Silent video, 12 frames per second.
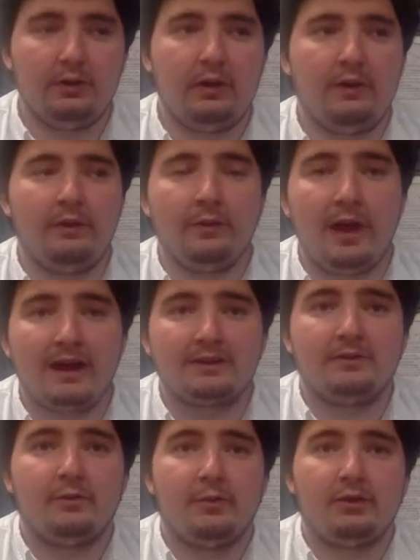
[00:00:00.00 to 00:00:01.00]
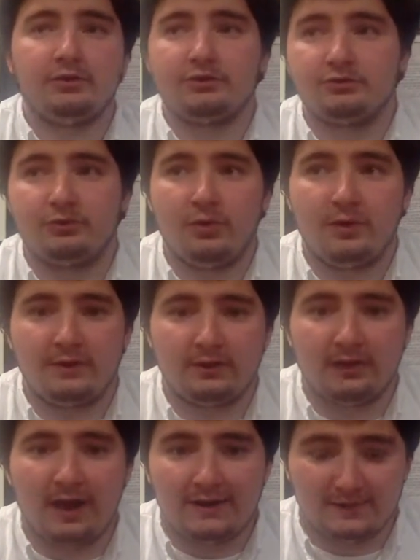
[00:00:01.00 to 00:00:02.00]
and they were active upon destroying the
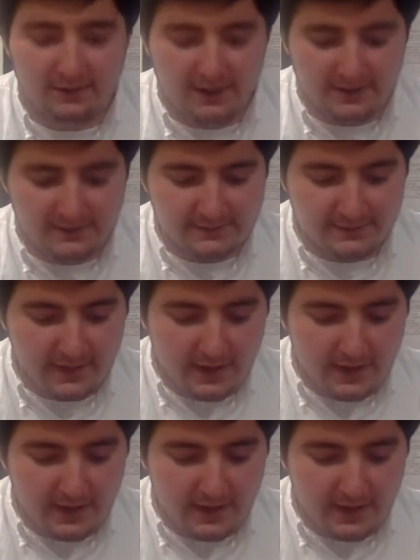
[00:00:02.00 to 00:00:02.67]
class lines.